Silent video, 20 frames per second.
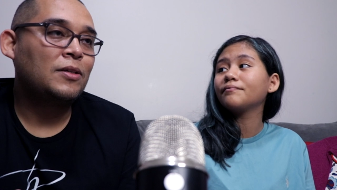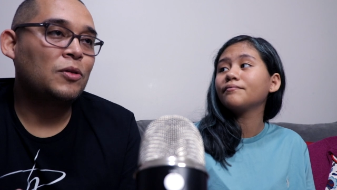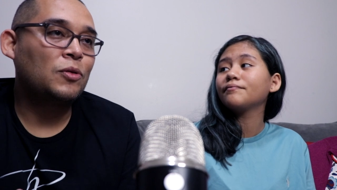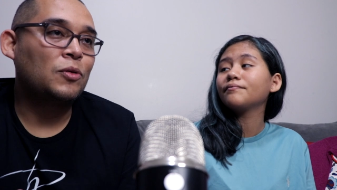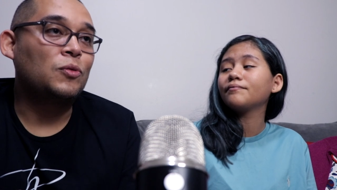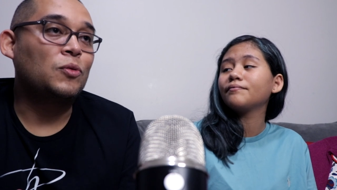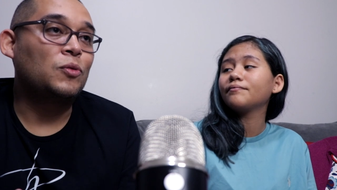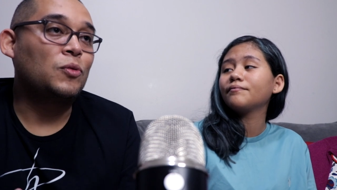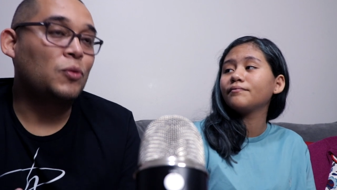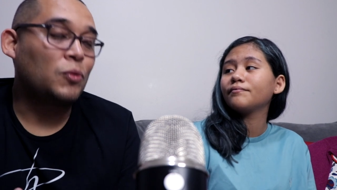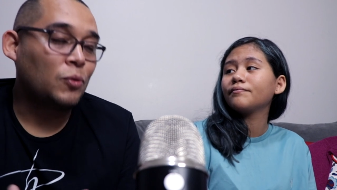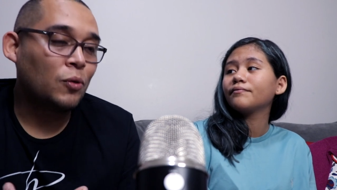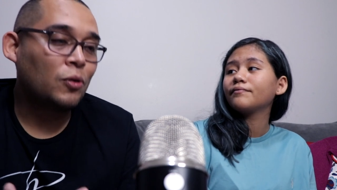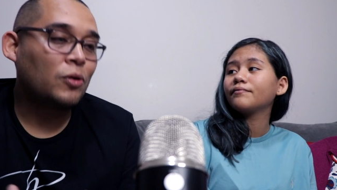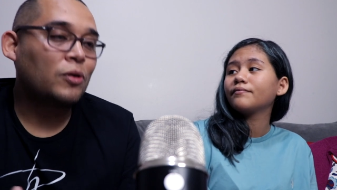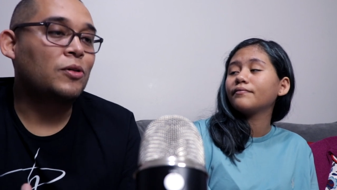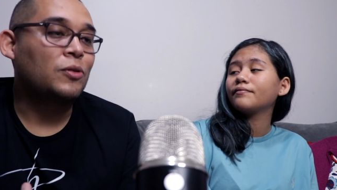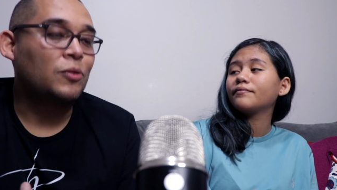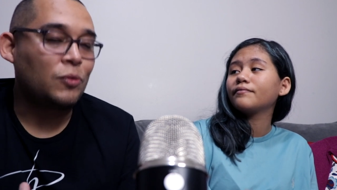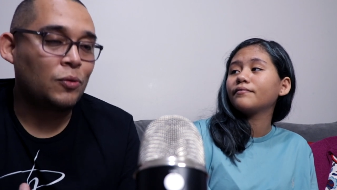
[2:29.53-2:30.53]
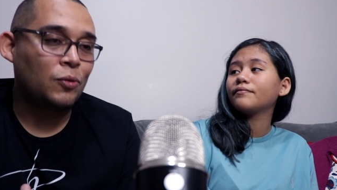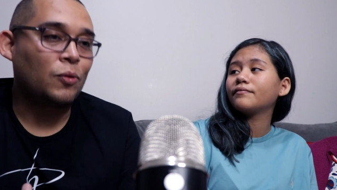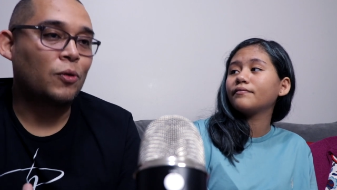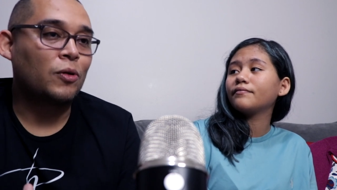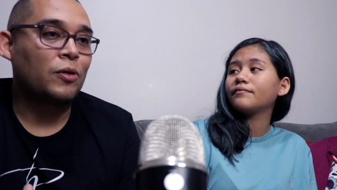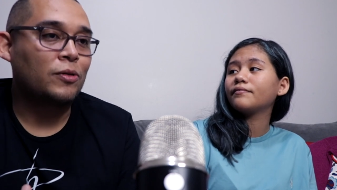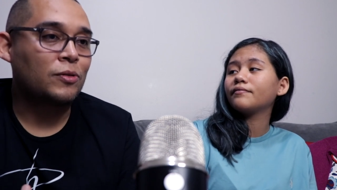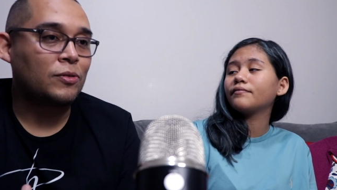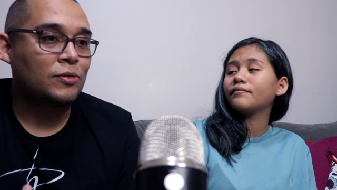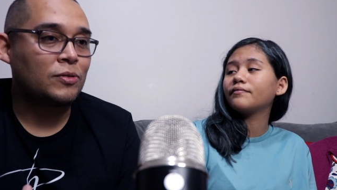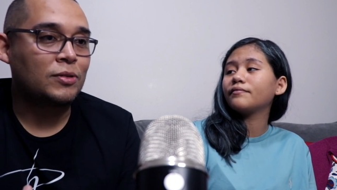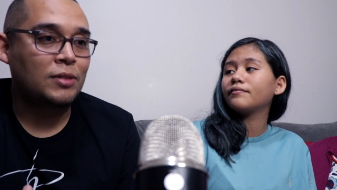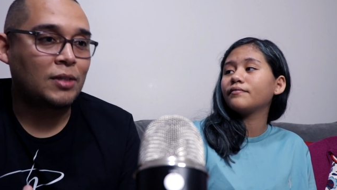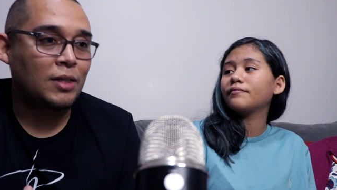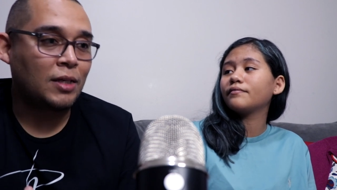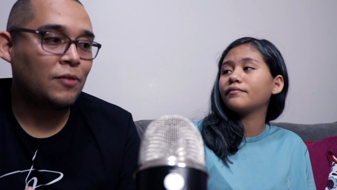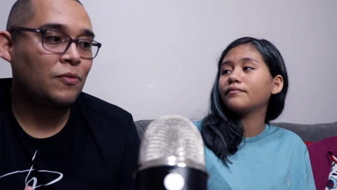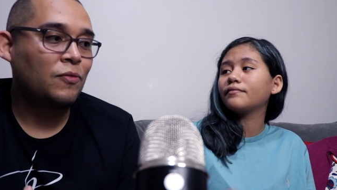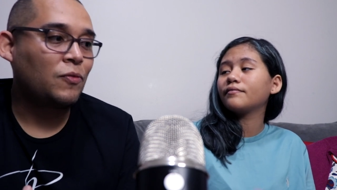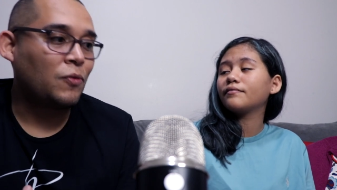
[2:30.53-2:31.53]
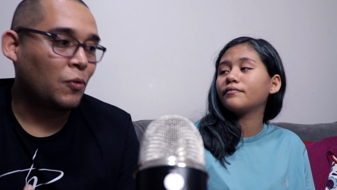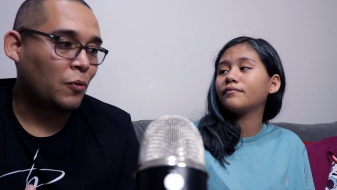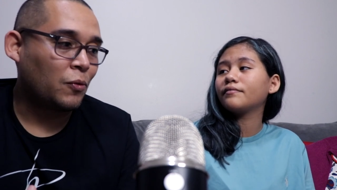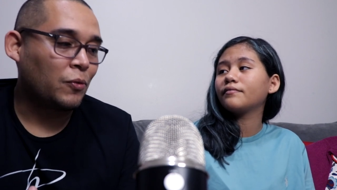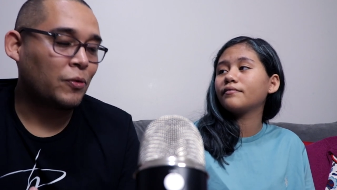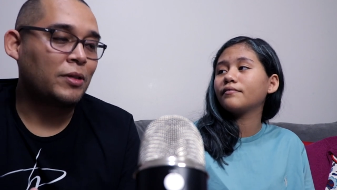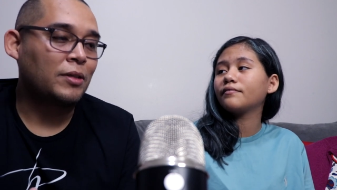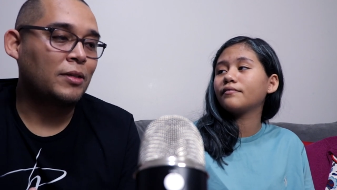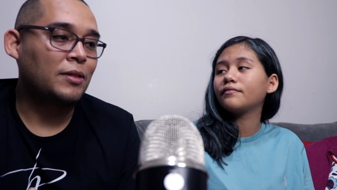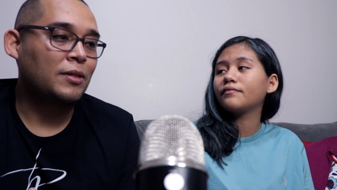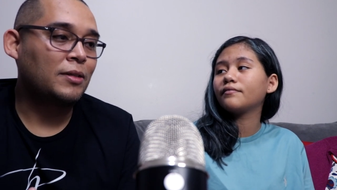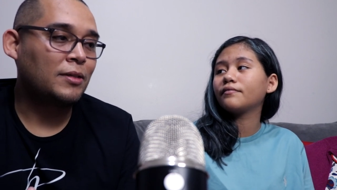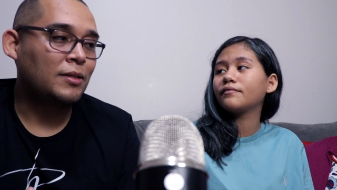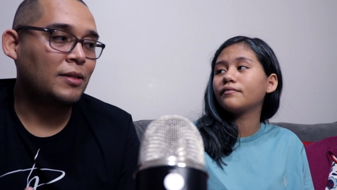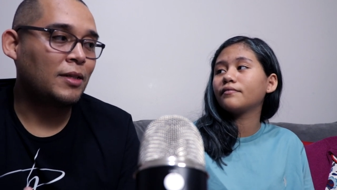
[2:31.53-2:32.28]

Speaker 1: you know, New York or New Yorker is not foreign.